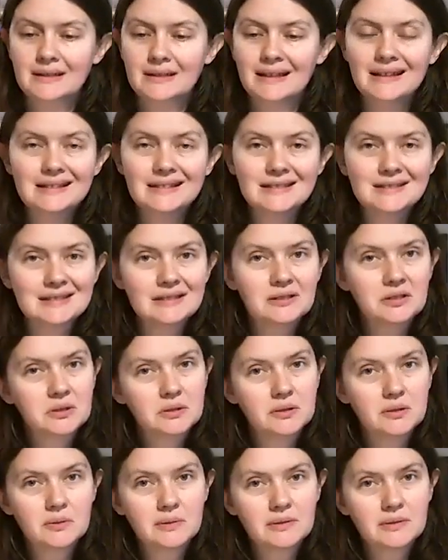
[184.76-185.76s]
get
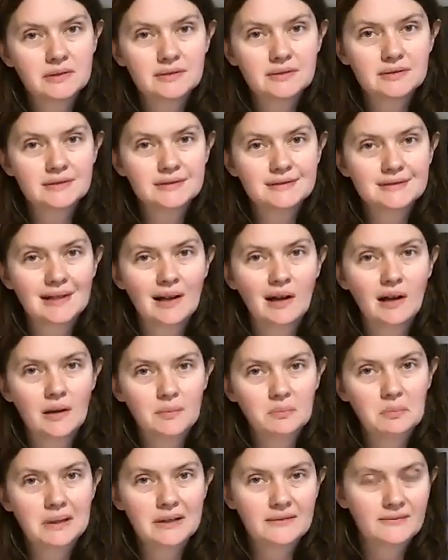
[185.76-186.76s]
essential oils
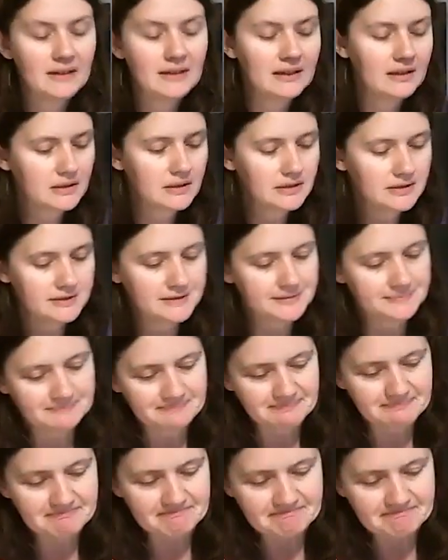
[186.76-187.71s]
on my fingers.